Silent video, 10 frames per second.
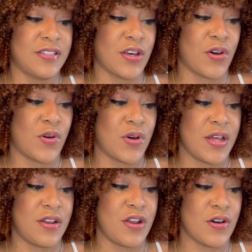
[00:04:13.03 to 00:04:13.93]

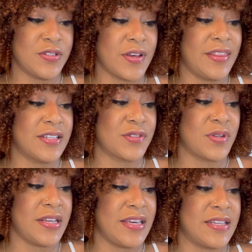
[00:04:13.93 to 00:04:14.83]
So notes on this
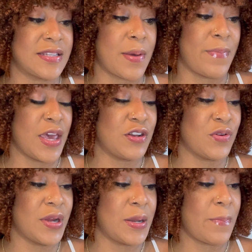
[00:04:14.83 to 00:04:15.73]
one is
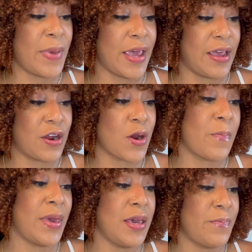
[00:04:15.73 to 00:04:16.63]
mandarin,
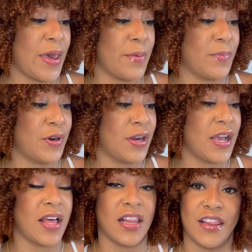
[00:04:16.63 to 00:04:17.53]
pear, pink
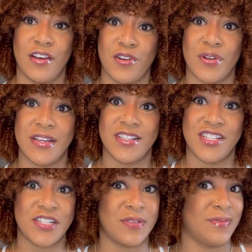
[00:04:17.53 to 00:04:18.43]
pepper,
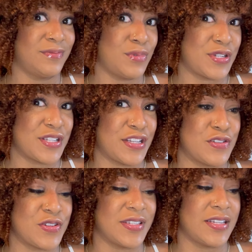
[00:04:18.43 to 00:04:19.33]
licorice, which is
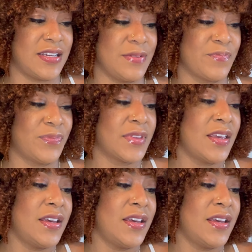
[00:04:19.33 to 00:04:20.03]
interesting.